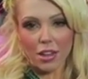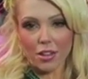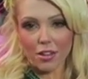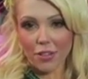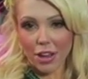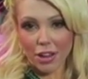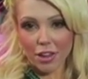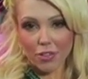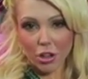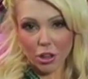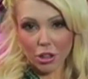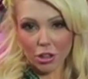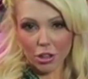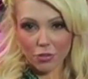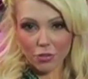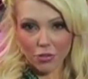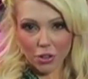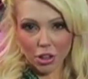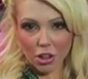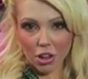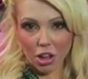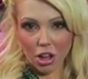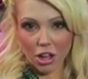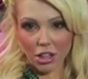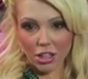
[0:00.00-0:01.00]
the $5
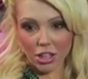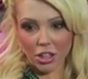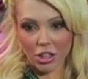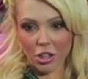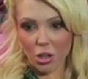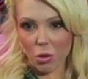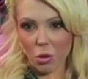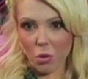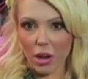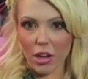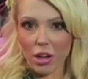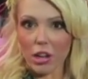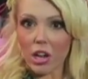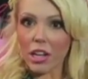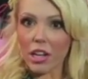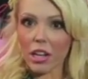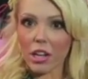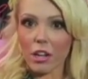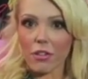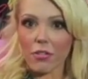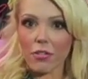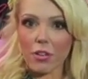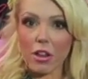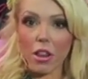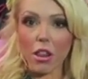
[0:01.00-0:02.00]
footlong. You know, why not
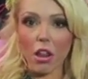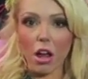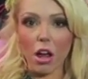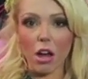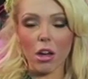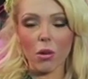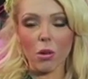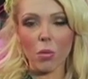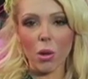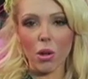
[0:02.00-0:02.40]
get a footlong?